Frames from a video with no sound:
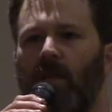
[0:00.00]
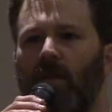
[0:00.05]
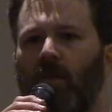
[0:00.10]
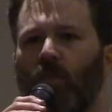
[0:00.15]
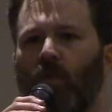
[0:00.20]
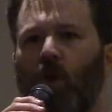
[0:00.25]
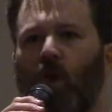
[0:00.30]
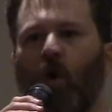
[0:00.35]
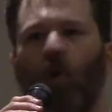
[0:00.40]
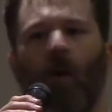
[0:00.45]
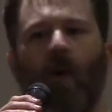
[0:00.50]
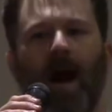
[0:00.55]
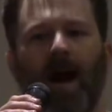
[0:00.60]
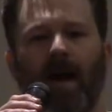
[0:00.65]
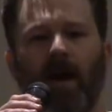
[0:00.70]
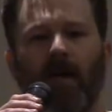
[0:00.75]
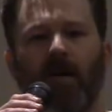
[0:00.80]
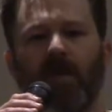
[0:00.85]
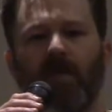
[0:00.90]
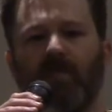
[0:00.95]

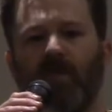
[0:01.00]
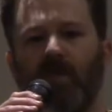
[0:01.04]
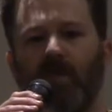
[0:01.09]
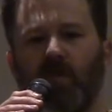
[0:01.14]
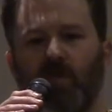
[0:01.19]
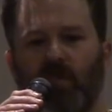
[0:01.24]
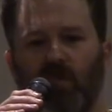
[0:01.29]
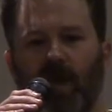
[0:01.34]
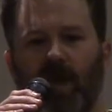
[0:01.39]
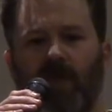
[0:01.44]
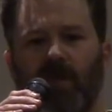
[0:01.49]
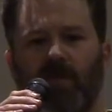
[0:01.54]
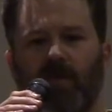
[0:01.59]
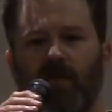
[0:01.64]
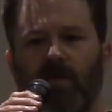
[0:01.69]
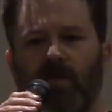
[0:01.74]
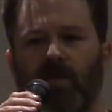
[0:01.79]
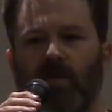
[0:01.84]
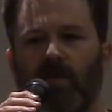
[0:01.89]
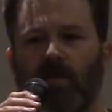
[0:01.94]
required of the
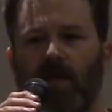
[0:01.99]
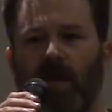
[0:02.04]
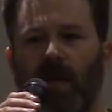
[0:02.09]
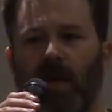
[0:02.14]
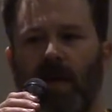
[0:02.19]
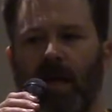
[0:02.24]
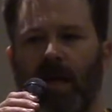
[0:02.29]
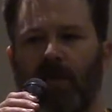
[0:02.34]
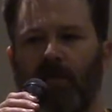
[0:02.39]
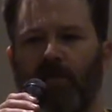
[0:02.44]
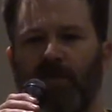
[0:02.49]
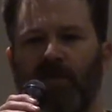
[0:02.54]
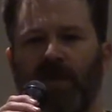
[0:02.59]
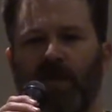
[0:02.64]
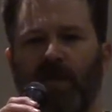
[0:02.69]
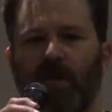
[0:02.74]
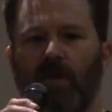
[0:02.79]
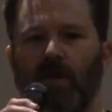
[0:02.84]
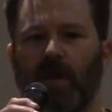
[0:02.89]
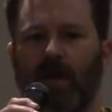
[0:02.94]
director in a
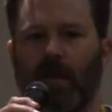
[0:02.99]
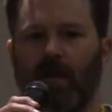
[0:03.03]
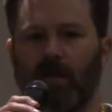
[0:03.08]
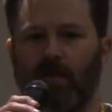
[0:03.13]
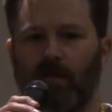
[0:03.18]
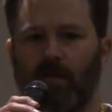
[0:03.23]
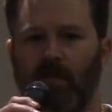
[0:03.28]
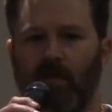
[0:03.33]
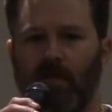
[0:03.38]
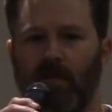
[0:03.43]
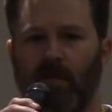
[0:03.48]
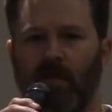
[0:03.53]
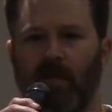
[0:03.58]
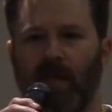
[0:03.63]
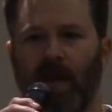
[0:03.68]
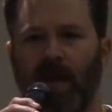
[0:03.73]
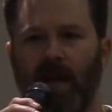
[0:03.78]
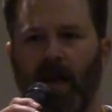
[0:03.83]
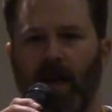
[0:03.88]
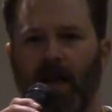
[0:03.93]
video game
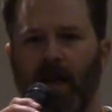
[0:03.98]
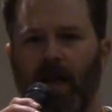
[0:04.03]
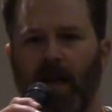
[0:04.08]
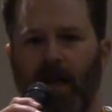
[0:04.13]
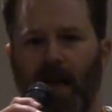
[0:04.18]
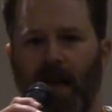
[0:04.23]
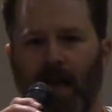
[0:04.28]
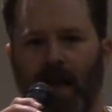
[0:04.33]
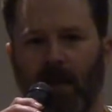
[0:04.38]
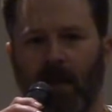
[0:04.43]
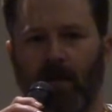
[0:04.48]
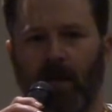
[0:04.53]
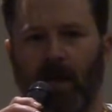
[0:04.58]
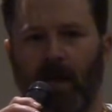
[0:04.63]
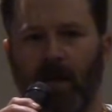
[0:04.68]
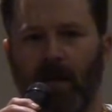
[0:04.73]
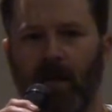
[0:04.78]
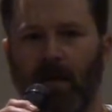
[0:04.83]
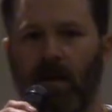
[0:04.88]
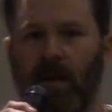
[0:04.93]
than in an anime.
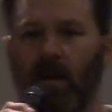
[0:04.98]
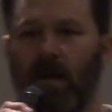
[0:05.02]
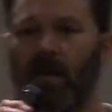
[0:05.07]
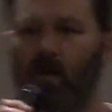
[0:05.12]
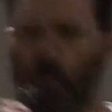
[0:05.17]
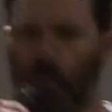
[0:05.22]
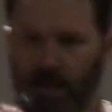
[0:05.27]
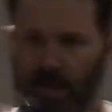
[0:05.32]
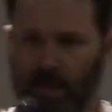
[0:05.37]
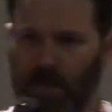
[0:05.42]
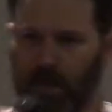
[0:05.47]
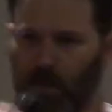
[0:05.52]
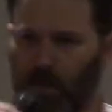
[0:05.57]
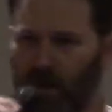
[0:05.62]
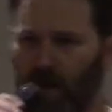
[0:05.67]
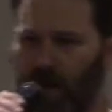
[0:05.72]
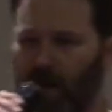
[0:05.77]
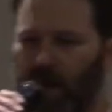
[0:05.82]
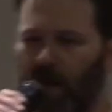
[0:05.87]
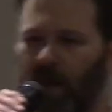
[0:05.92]
The reason
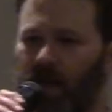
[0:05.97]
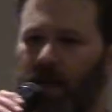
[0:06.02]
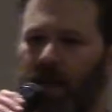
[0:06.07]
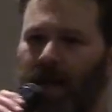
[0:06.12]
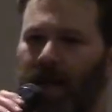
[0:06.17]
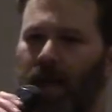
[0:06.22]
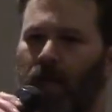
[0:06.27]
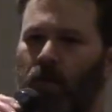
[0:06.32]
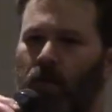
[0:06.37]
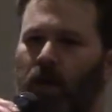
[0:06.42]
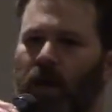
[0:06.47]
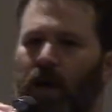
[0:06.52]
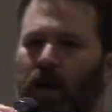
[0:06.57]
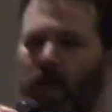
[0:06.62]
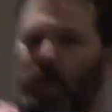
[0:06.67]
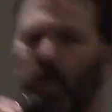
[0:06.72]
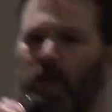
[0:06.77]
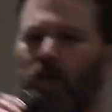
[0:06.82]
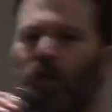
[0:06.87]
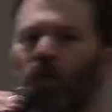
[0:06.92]
being, in an
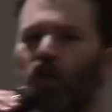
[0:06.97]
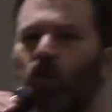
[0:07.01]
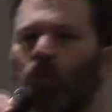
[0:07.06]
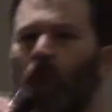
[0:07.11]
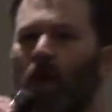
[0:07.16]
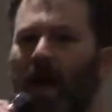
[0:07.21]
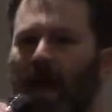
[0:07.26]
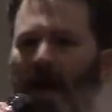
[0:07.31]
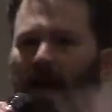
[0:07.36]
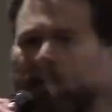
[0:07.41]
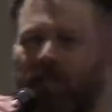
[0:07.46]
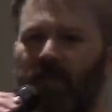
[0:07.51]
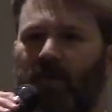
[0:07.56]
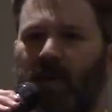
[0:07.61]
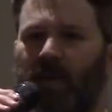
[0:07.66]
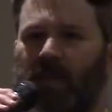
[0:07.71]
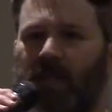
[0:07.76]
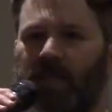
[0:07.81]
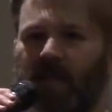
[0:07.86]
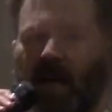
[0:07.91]
anime, you have
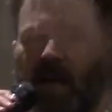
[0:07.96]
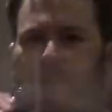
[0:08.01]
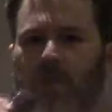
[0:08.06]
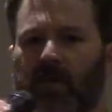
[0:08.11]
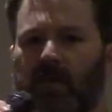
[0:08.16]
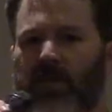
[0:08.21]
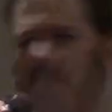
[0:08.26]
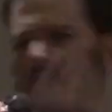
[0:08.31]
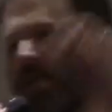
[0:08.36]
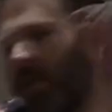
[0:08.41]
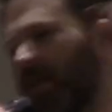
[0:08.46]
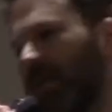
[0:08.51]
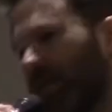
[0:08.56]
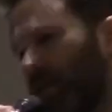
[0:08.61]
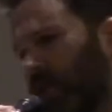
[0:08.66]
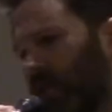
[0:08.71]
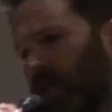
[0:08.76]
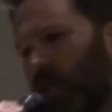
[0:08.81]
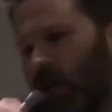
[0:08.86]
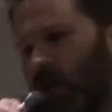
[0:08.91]
an entire
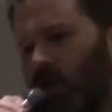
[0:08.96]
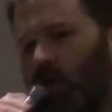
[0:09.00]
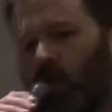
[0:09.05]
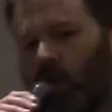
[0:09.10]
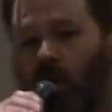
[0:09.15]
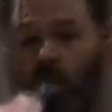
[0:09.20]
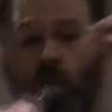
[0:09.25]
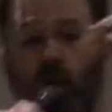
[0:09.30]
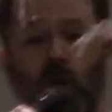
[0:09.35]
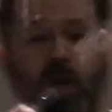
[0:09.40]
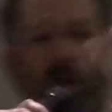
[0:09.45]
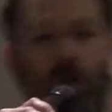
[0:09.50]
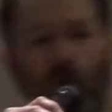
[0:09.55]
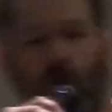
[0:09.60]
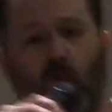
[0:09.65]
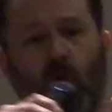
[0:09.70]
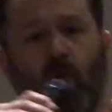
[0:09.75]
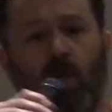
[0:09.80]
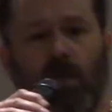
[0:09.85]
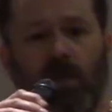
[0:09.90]
scene. You can look at
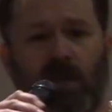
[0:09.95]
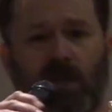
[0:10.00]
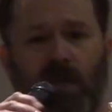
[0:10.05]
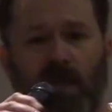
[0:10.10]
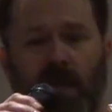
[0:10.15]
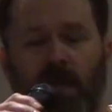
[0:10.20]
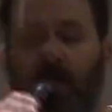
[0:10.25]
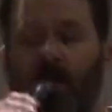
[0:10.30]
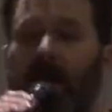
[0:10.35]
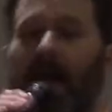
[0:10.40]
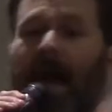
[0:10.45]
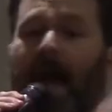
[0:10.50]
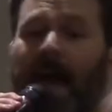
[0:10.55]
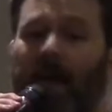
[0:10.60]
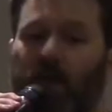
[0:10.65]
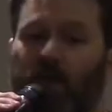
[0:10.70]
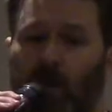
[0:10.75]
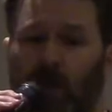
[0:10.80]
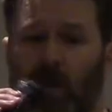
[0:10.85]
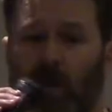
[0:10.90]
the whole scene. The
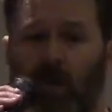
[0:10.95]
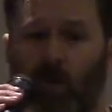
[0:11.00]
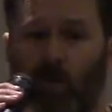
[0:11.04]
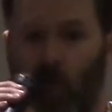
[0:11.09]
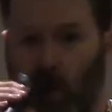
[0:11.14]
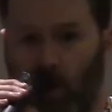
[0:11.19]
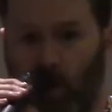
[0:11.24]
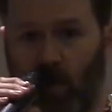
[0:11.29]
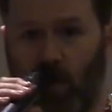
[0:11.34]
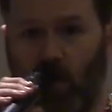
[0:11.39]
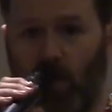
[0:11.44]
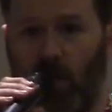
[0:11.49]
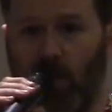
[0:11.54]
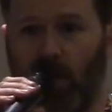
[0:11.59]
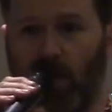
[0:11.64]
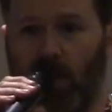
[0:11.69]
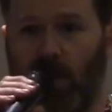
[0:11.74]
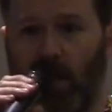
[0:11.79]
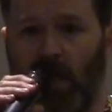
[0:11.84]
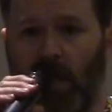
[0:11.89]
actor can watch the whole
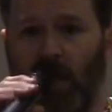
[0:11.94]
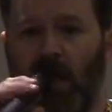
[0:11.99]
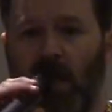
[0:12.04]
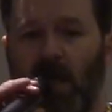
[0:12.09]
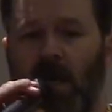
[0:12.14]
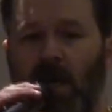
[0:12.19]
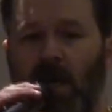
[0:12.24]
scene.